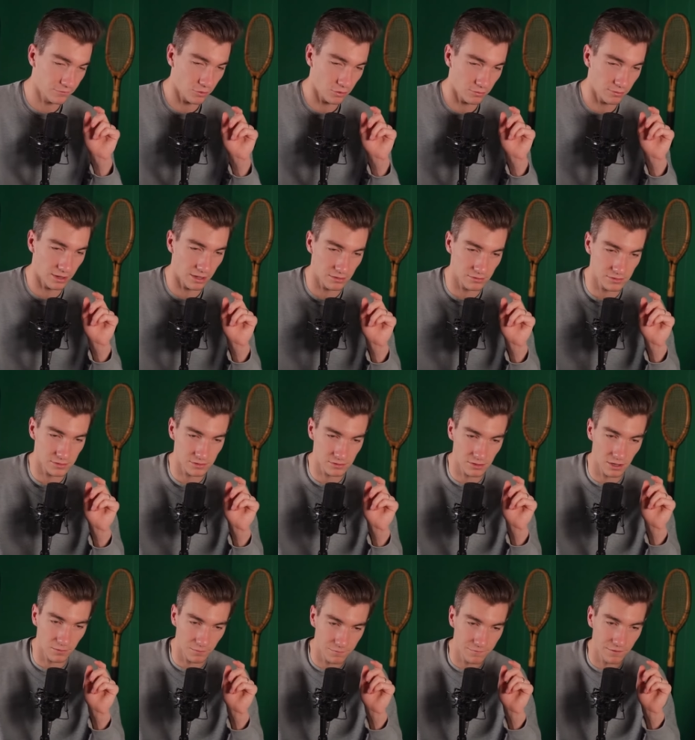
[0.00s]
rounds
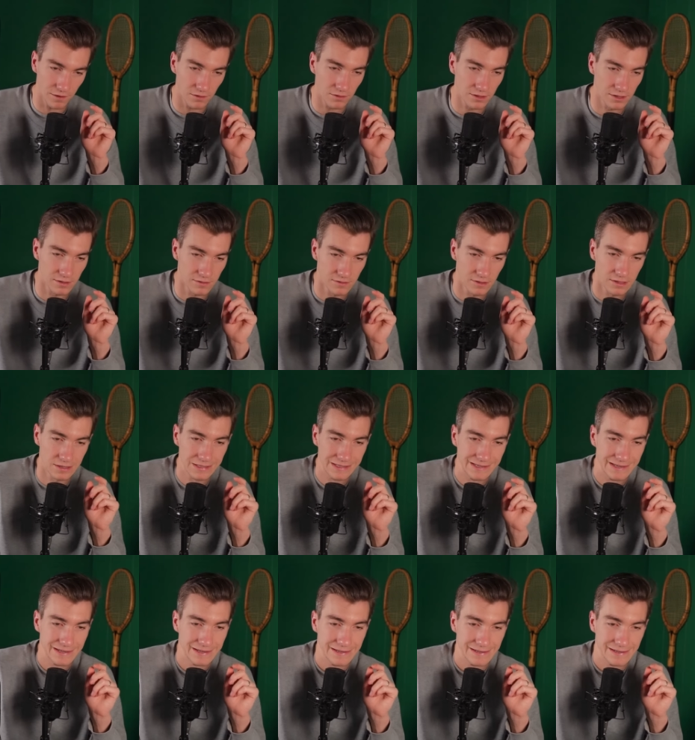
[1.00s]
are fairly easy.